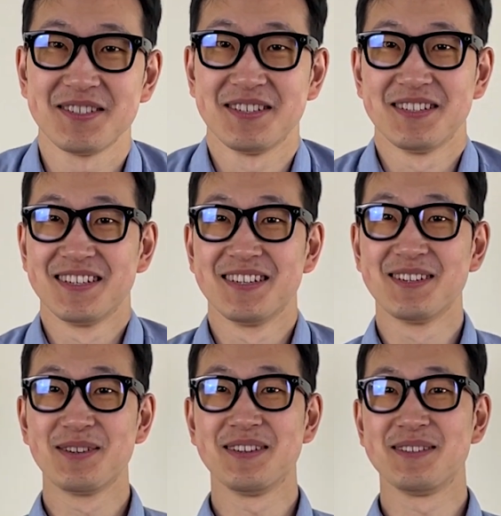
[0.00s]
see it.
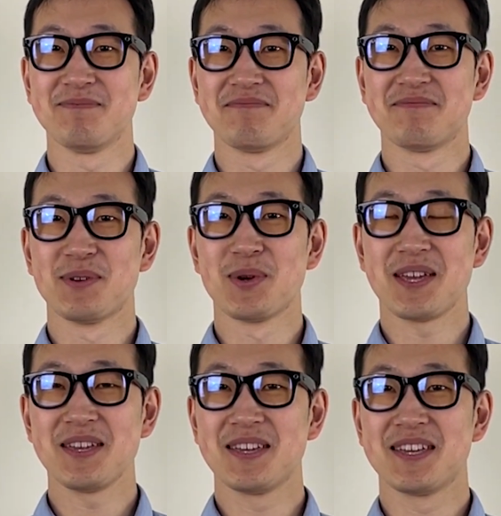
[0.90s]
Is it
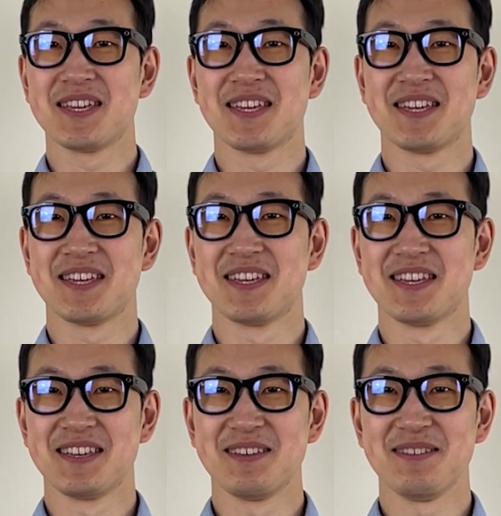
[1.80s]
okay?
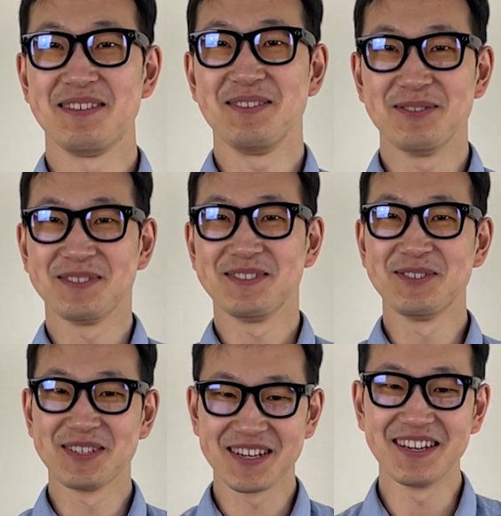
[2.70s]
You're
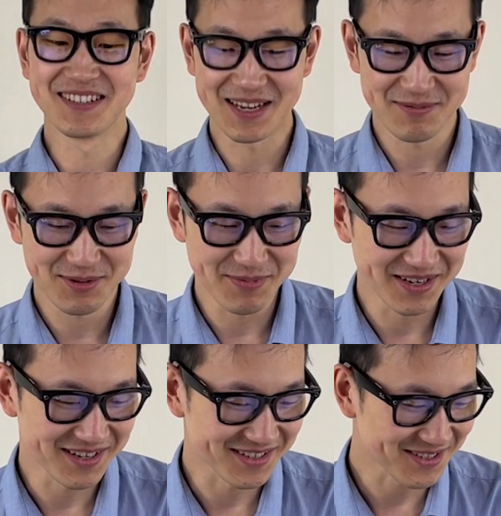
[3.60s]
just saying that to be
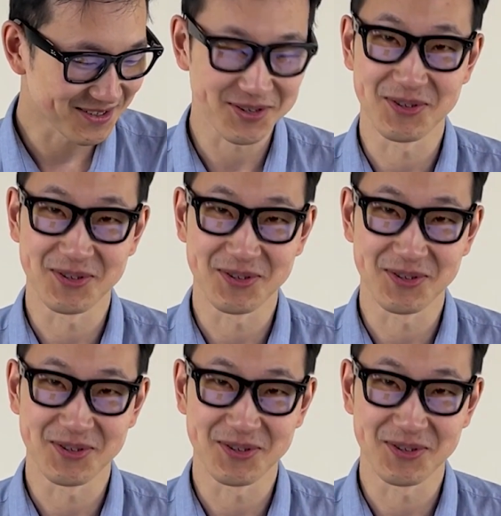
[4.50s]
nice, aren't